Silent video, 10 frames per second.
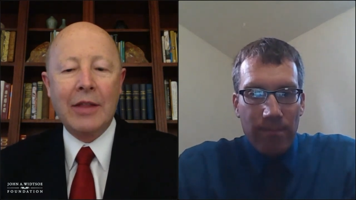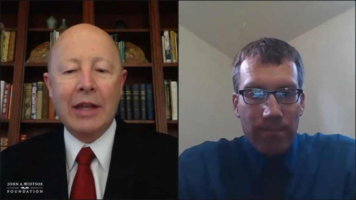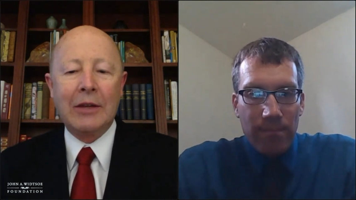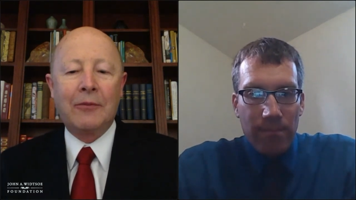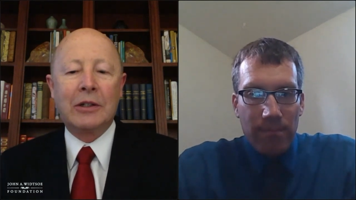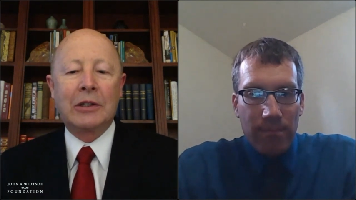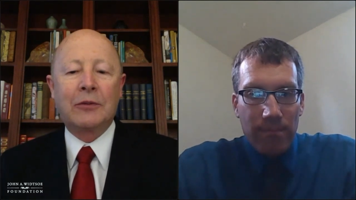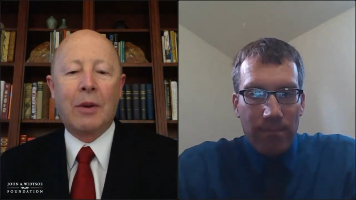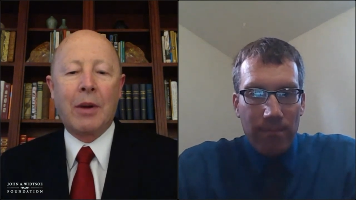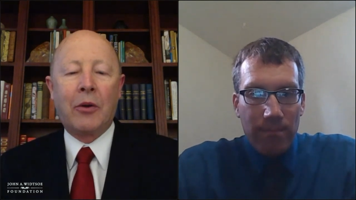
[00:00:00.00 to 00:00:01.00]
Speaker 1: that differs
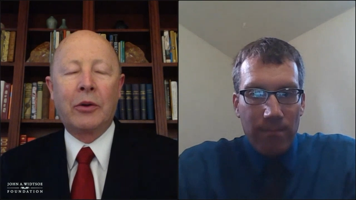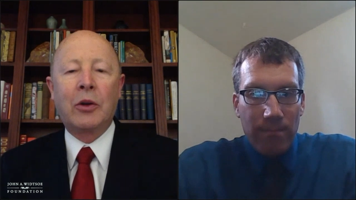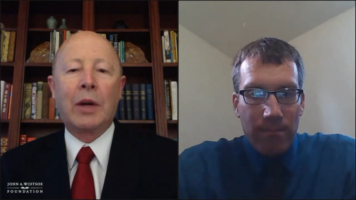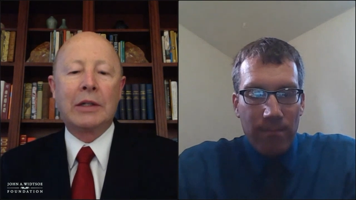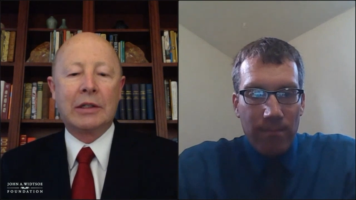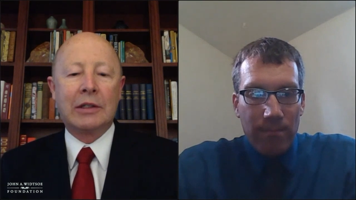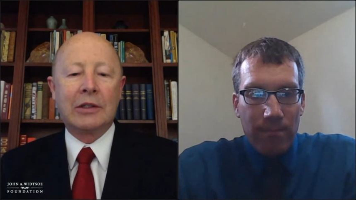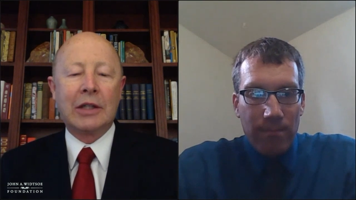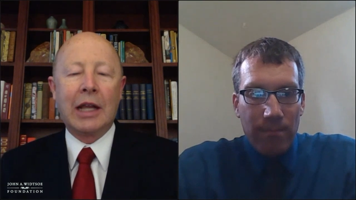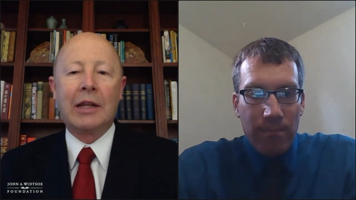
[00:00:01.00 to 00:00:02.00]
from our own
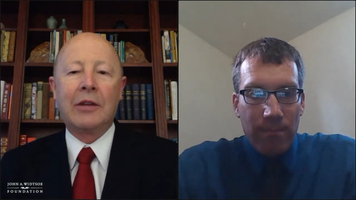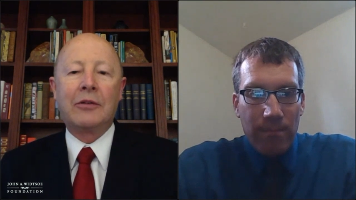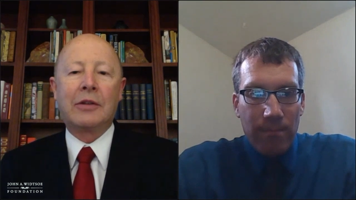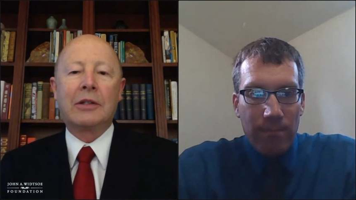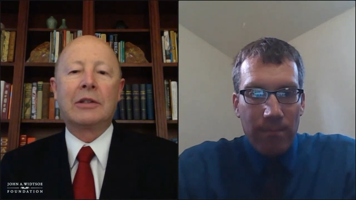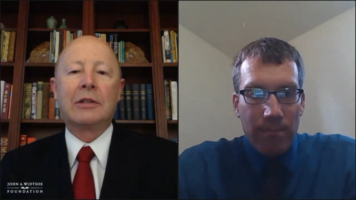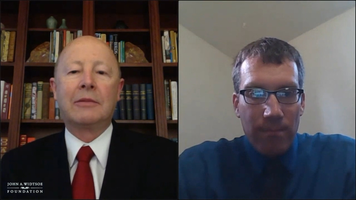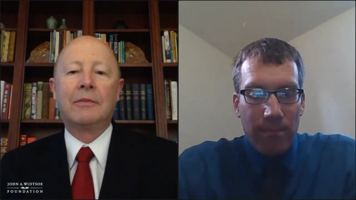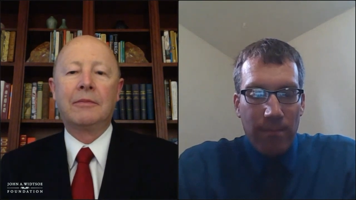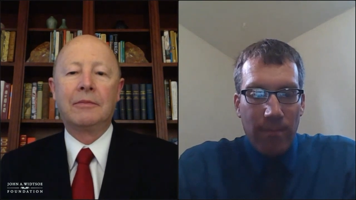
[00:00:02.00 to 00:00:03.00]
questions and interests.
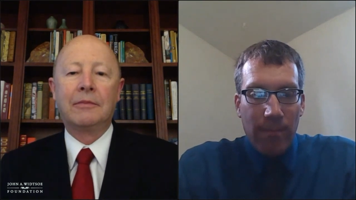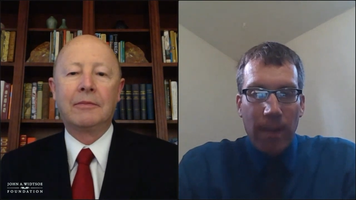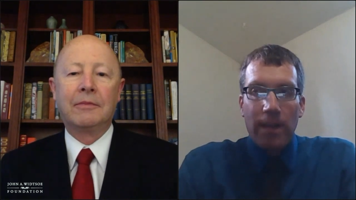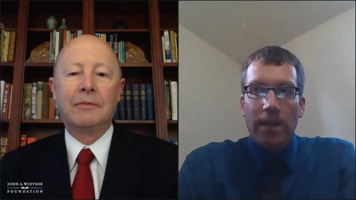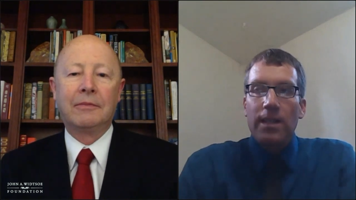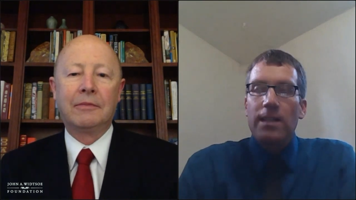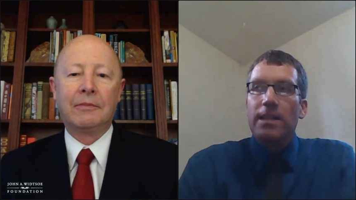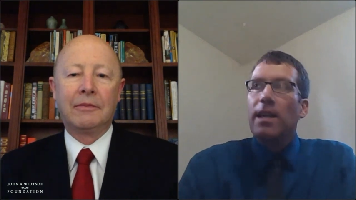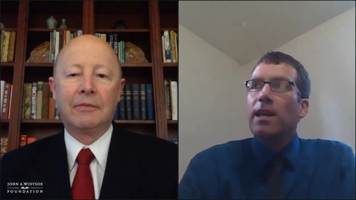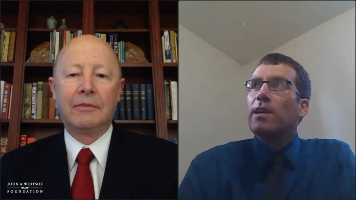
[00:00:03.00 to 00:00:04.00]

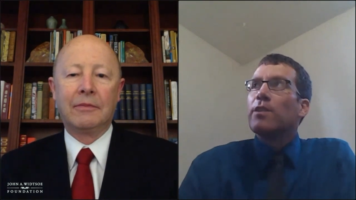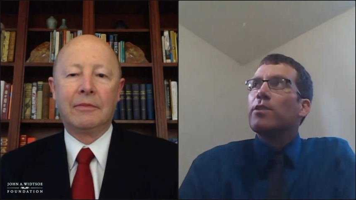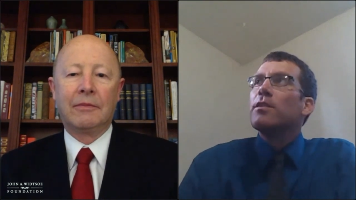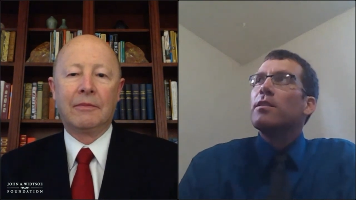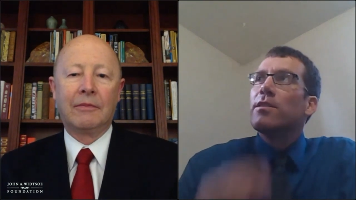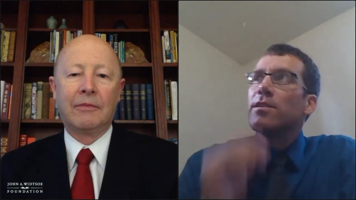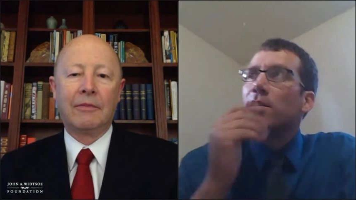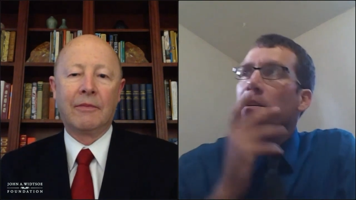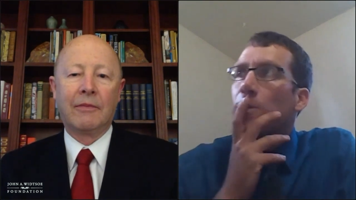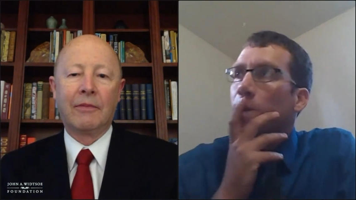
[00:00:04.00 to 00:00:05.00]
Yeah, good. This is
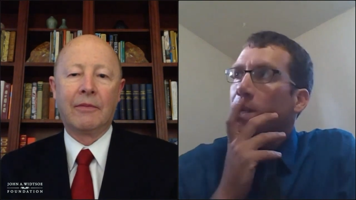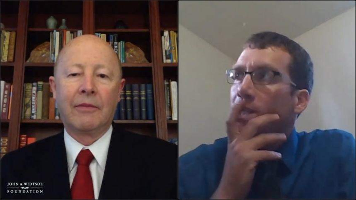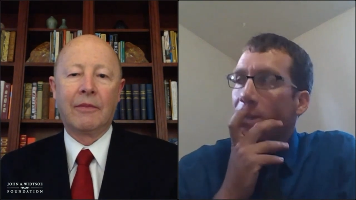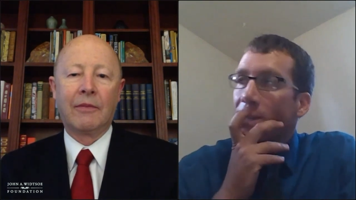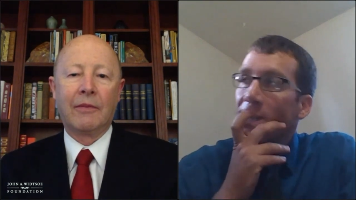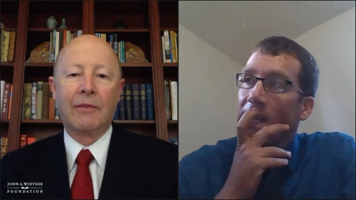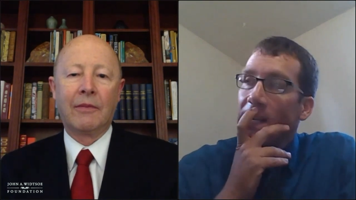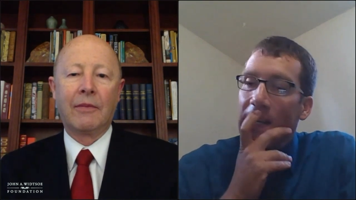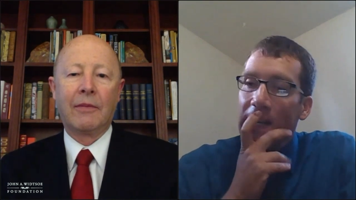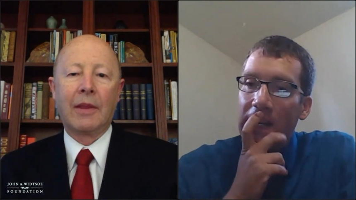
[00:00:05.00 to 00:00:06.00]
a good question.
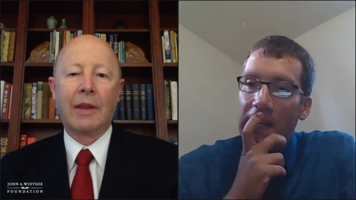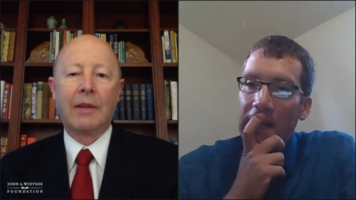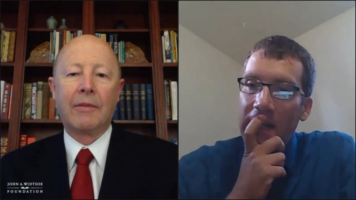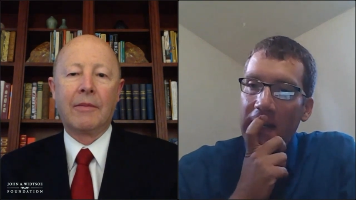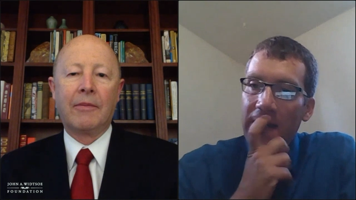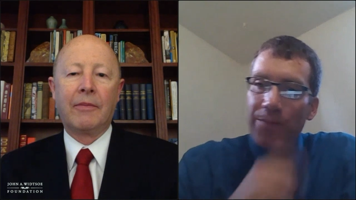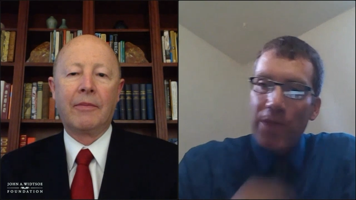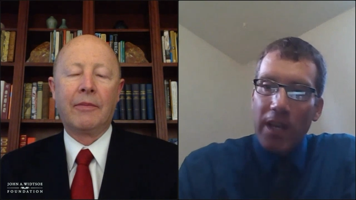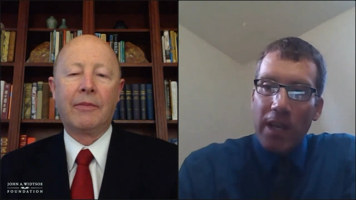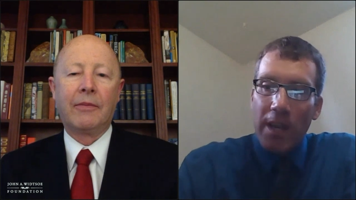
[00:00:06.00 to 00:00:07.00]
Speaker 2: Uh, I
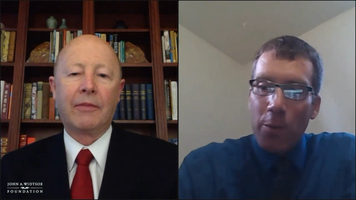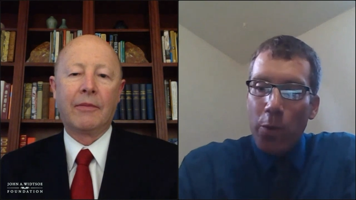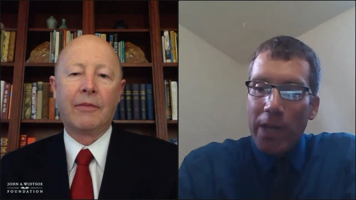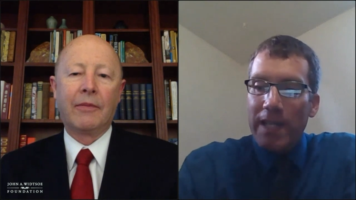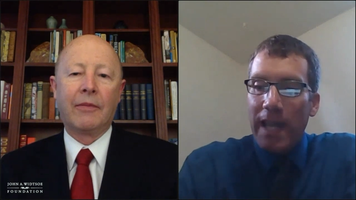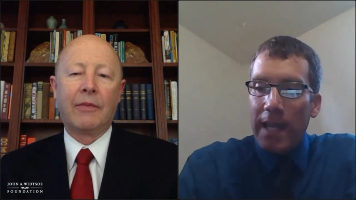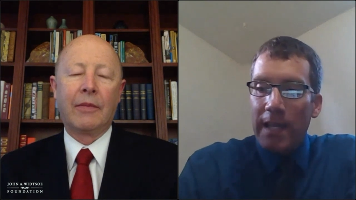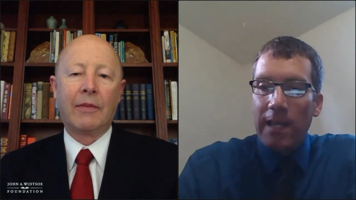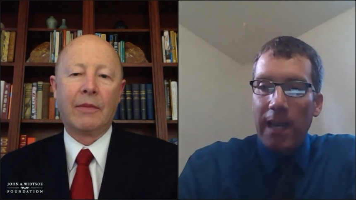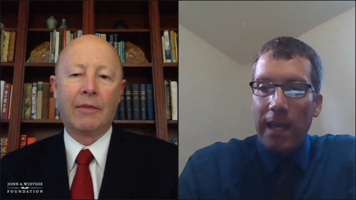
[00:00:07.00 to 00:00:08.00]
mean, we
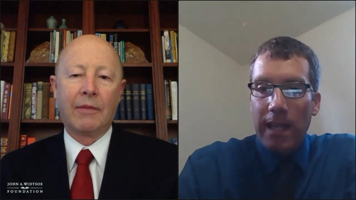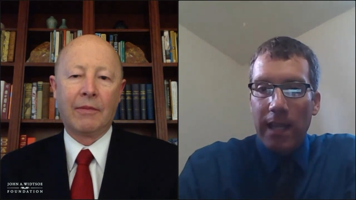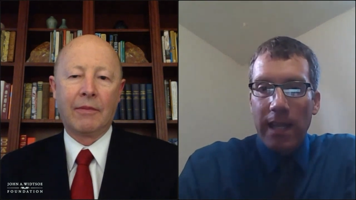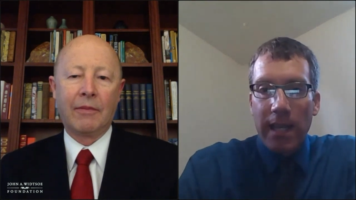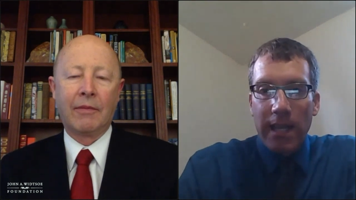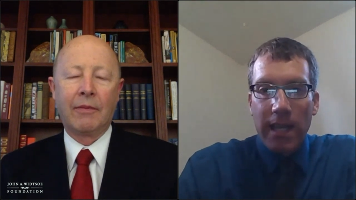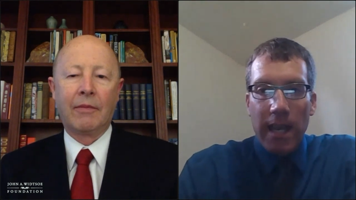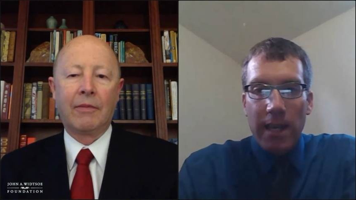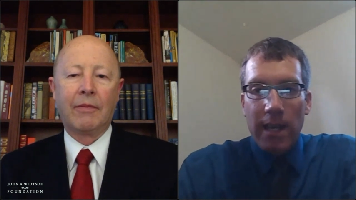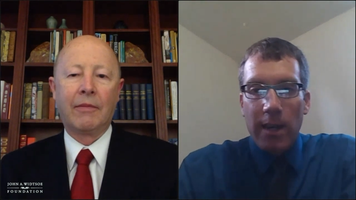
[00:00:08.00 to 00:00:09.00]
tend, I think,
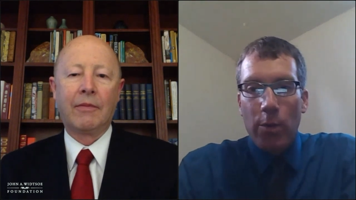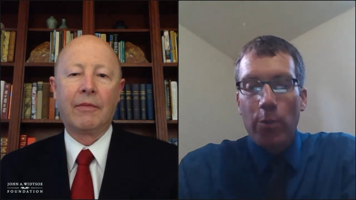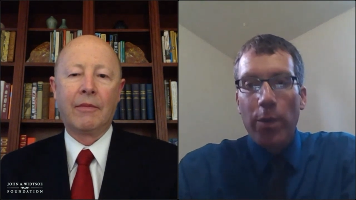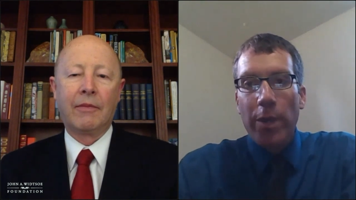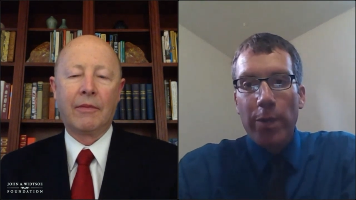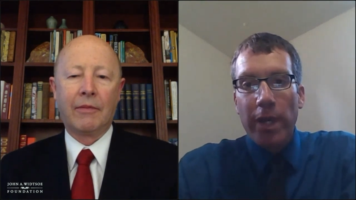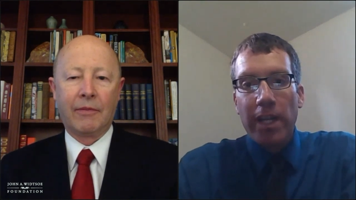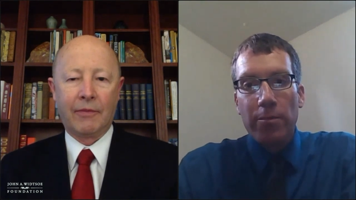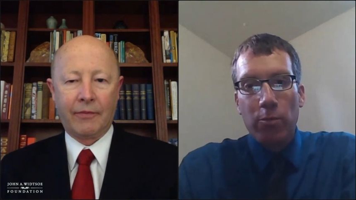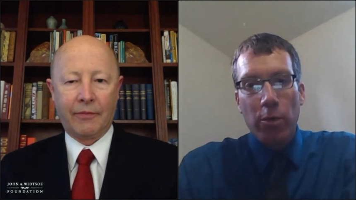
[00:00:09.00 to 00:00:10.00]
uh, when we
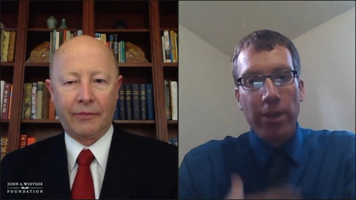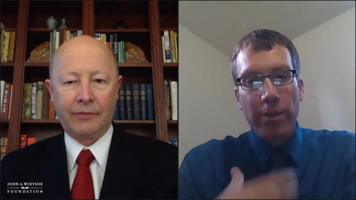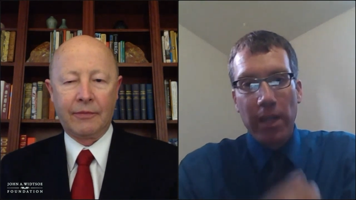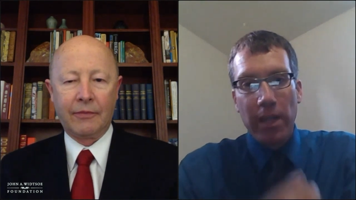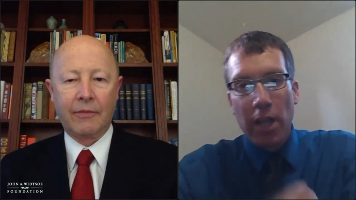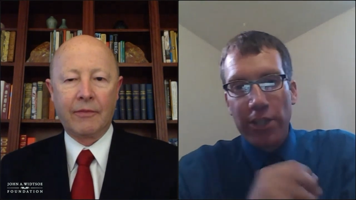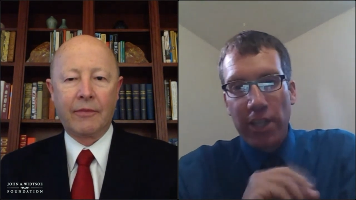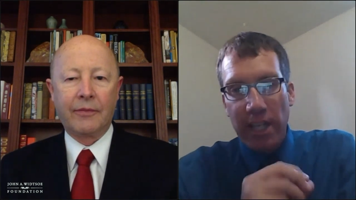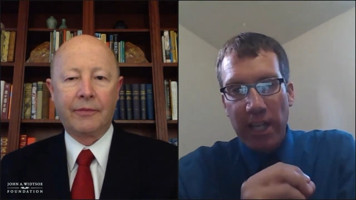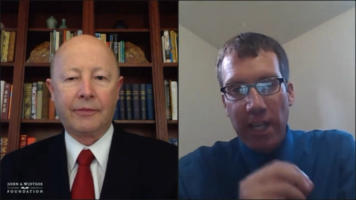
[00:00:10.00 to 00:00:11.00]
read, whether
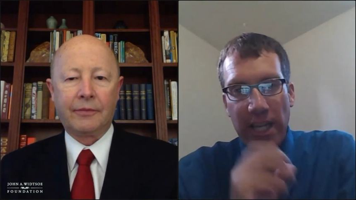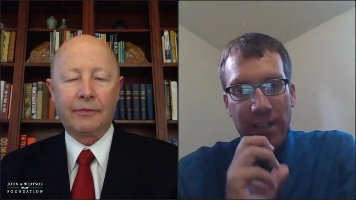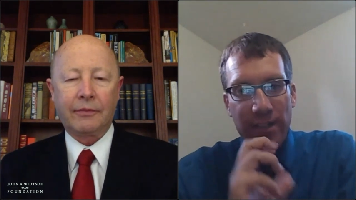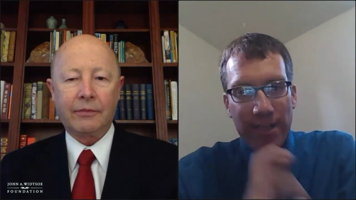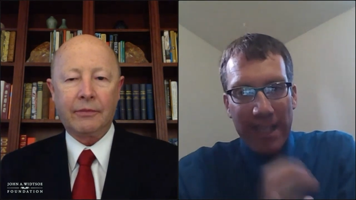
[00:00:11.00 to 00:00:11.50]
theologically in a kind of